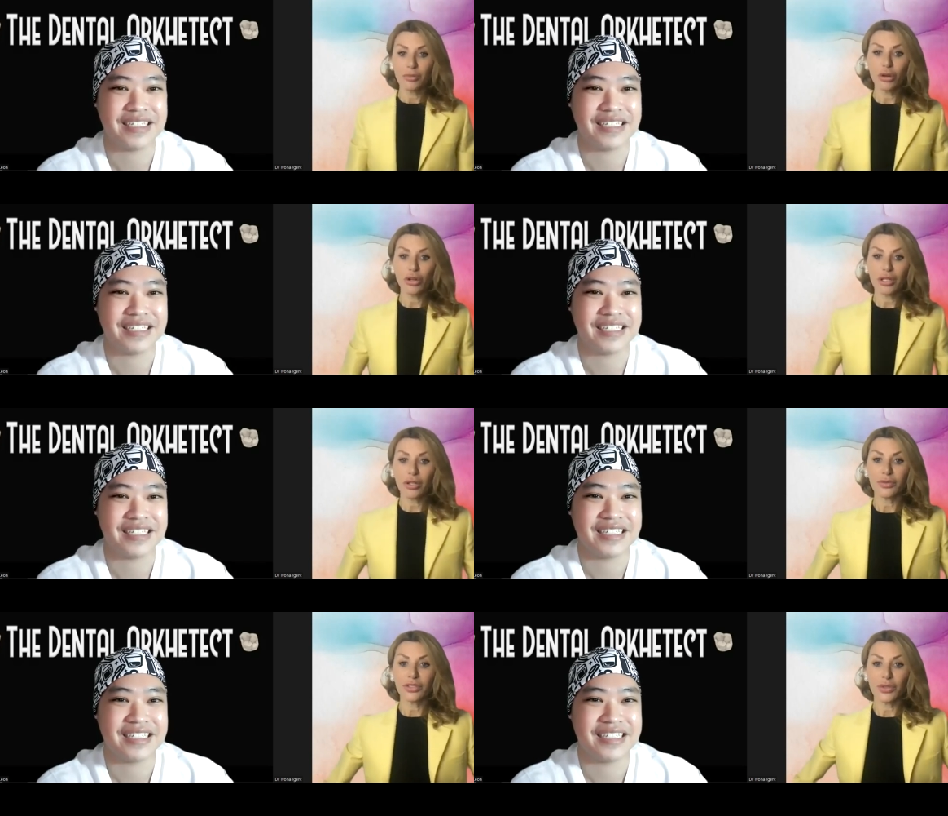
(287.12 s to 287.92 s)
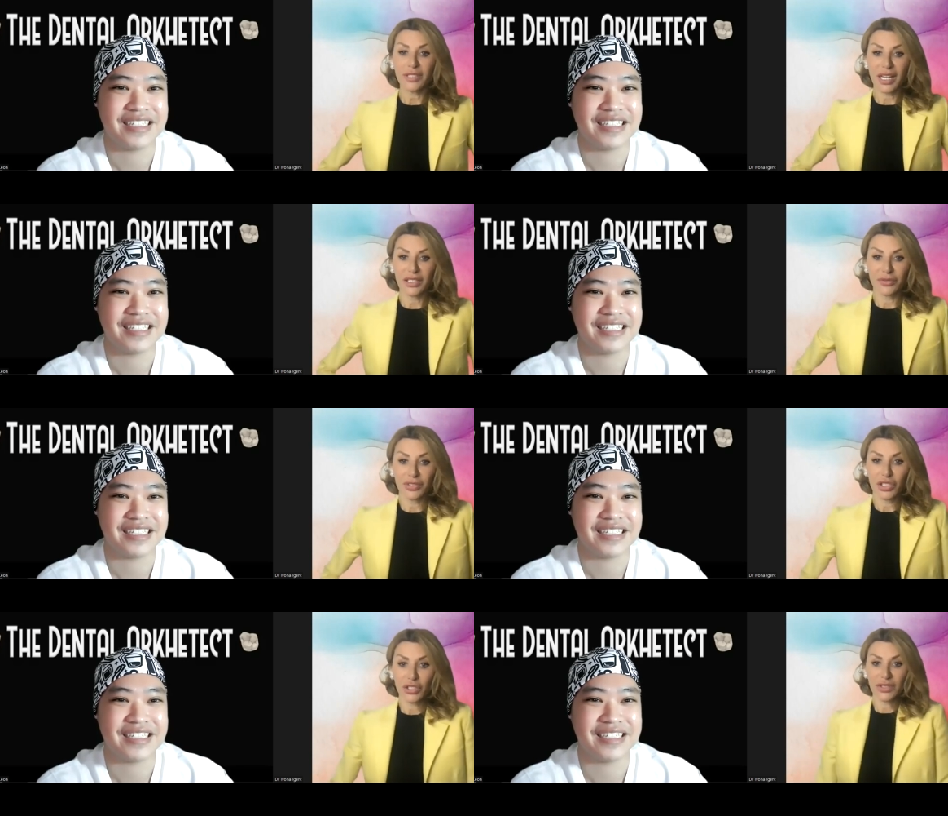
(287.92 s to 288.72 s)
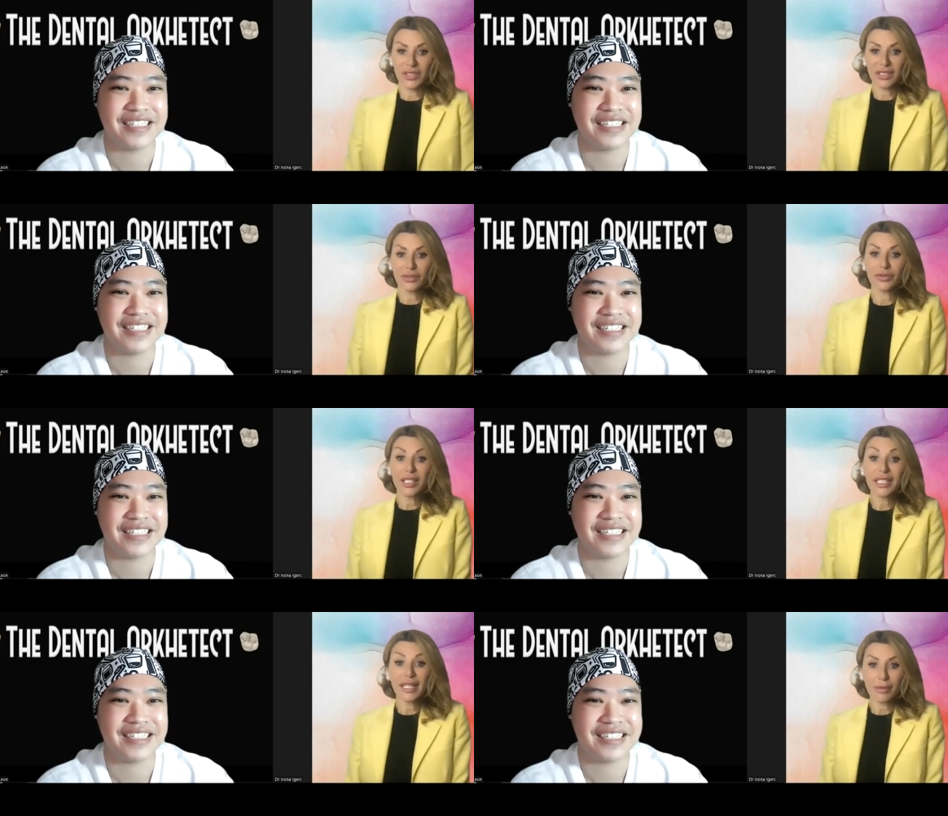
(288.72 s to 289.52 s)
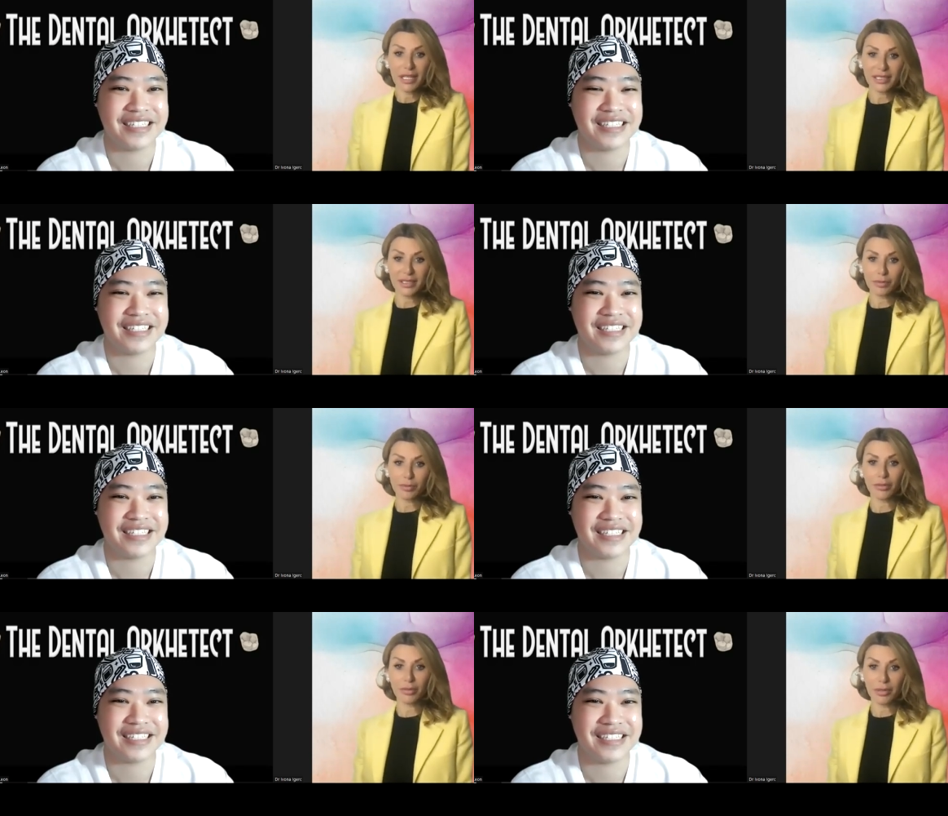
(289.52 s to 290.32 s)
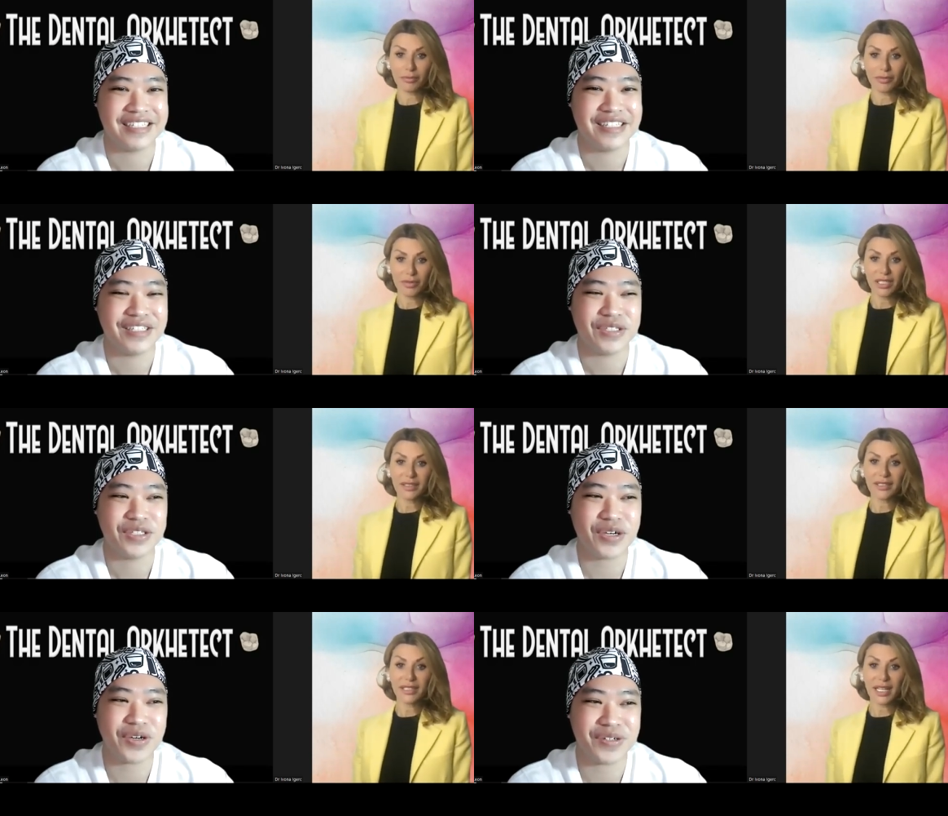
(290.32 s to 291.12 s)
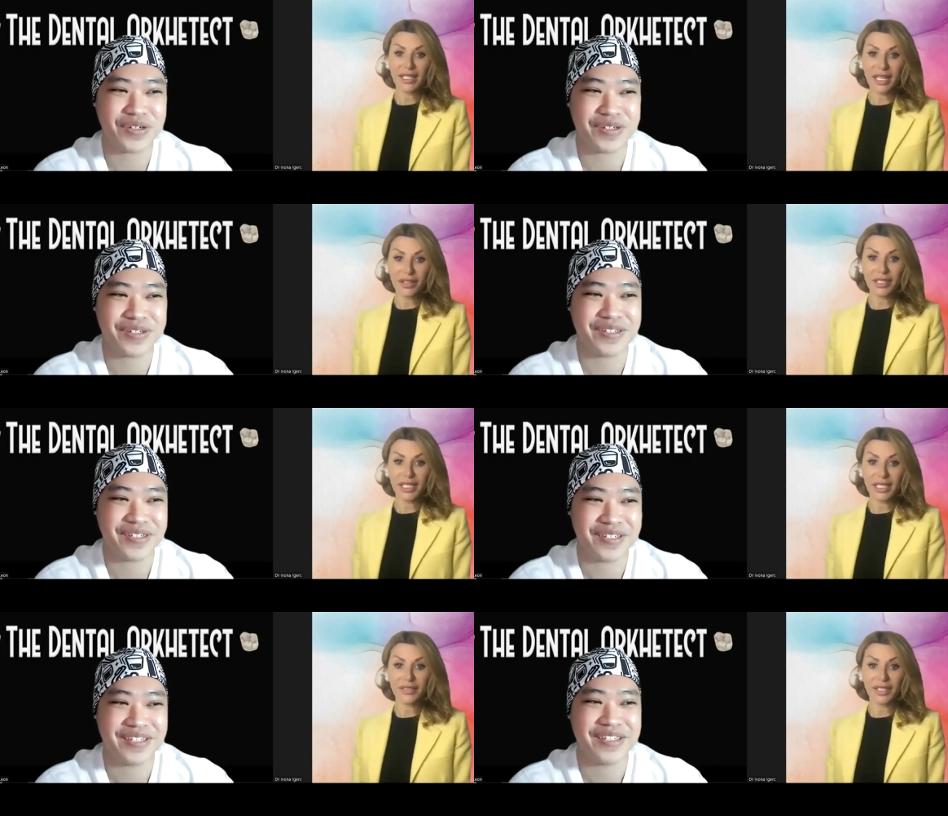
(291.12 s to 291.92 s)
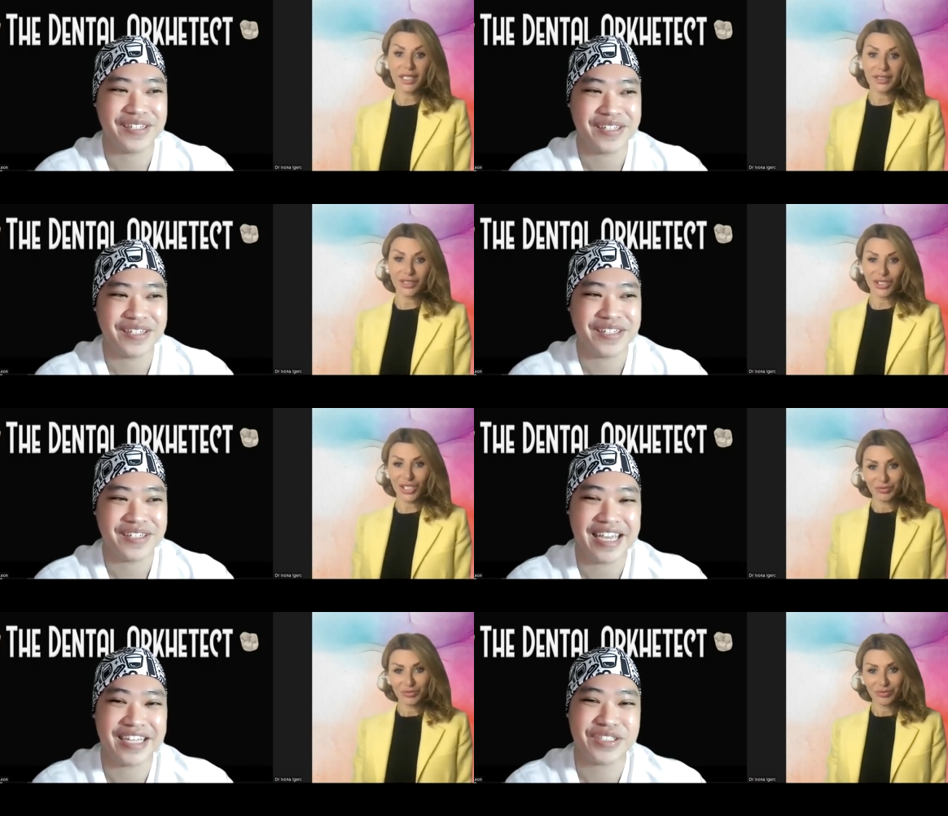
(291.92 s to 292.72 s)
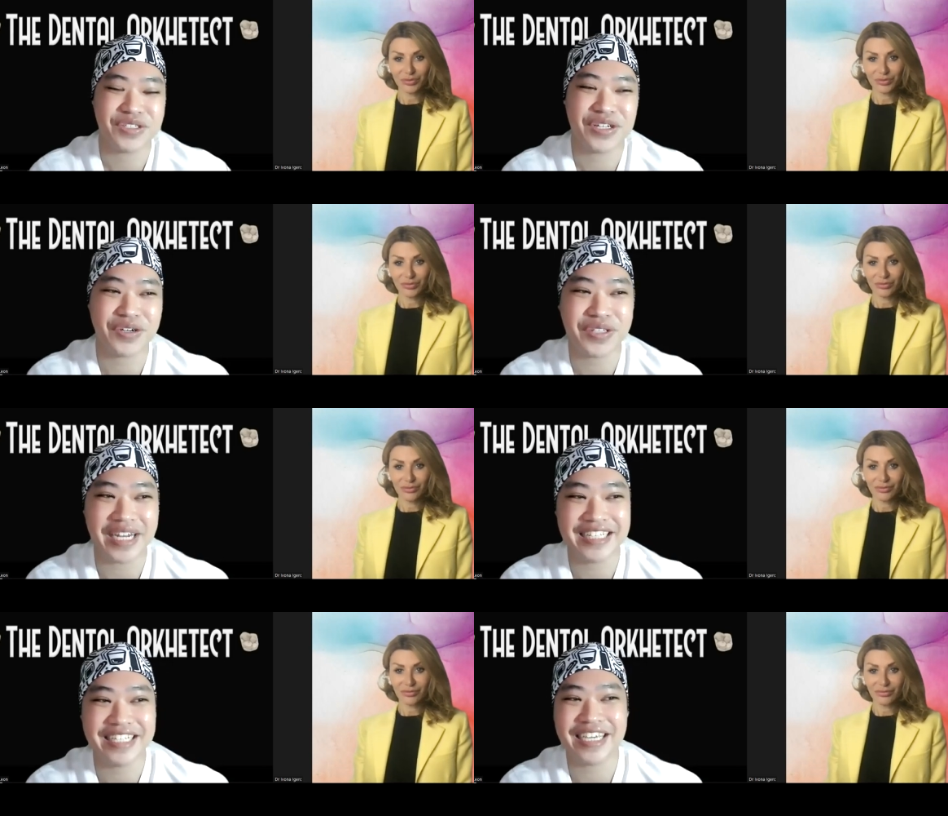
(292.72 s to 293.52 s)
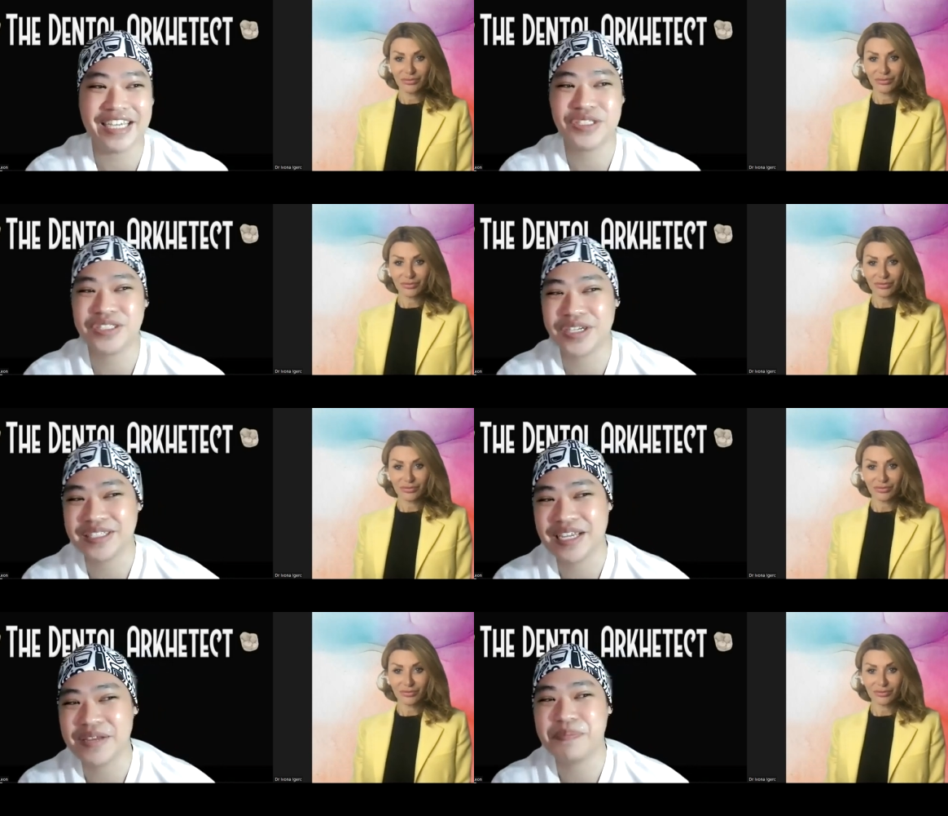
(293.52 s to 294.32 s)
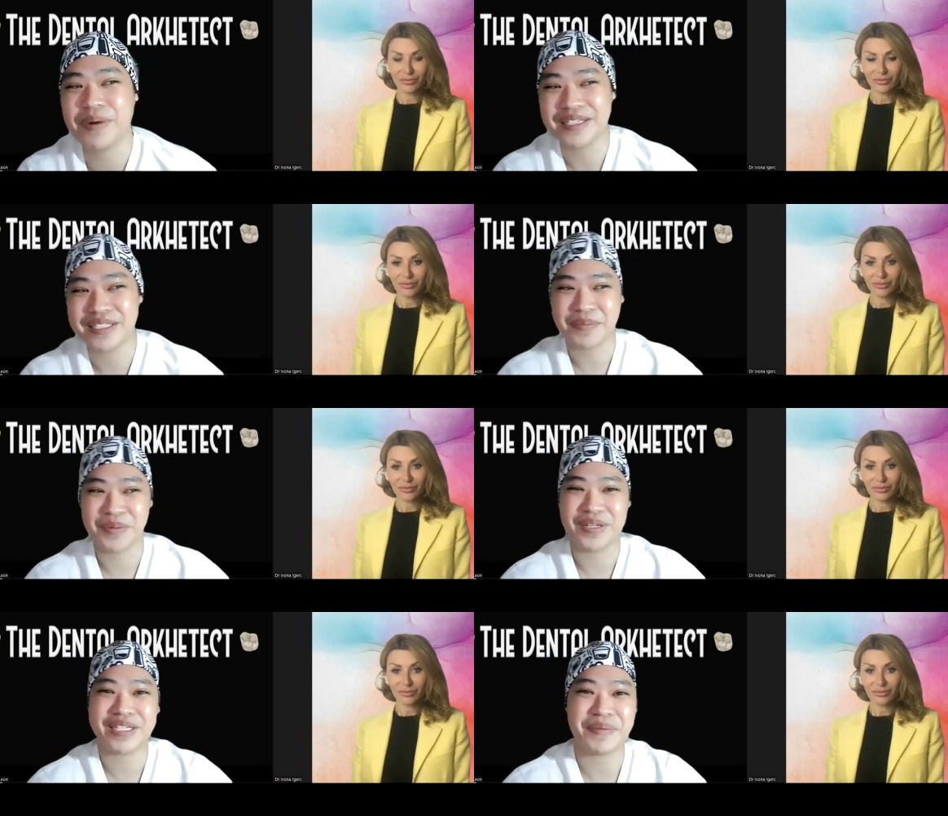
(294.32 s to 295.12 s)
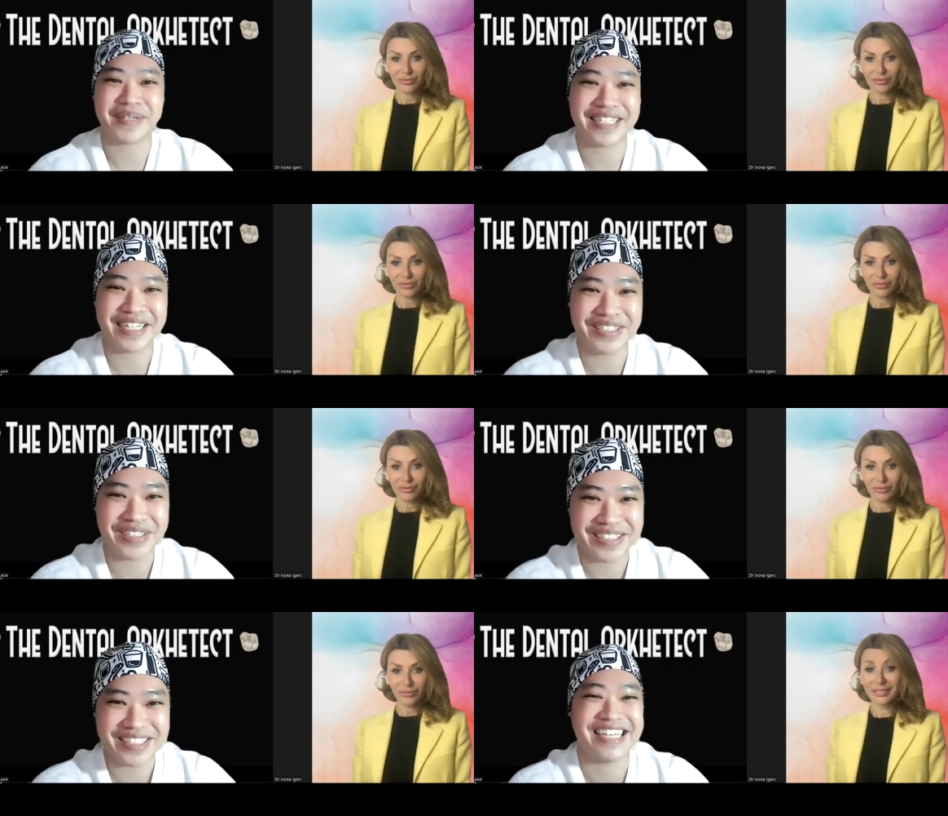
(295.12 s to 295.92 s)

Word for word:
Speaker 1: more of those kind of issues than really a medical problem that they are carrying and they can't inject.
Speaker 2: Yeah. So the contraindications are the impossible expectation.